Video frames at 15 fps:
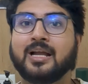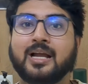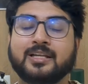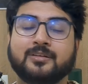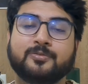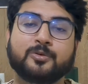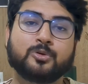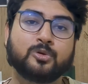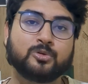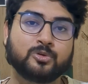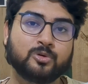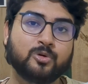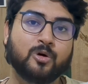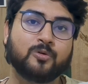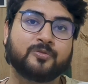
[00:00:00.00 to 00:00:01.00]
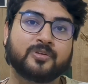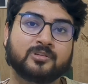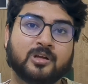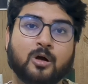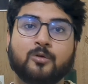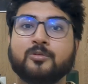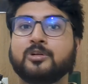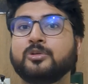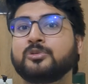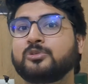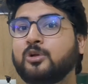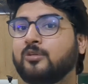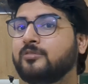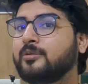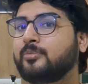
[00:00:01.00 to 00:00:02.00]
And if you don't know of it, how will you
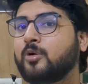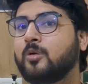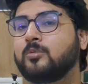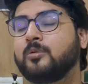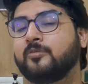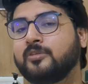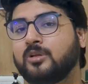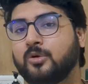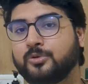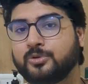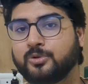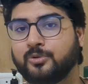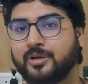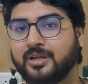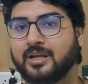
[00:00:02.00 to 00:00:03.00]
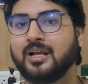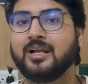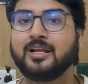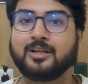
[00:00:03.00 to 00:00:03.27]
solve the problem without knowing?